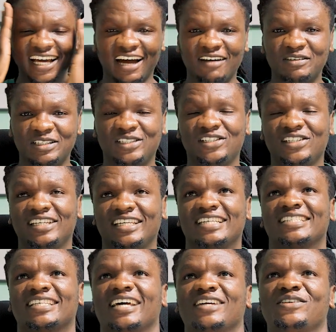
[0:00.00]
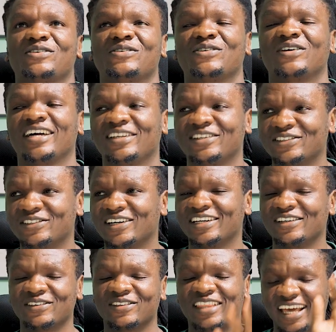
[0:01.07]
I'm a genius. I know, I know, I
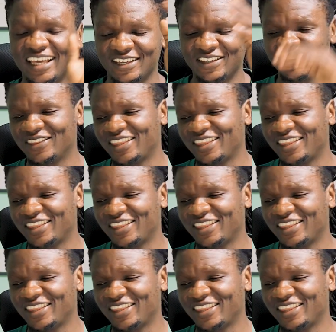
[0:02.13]
know. Thank you.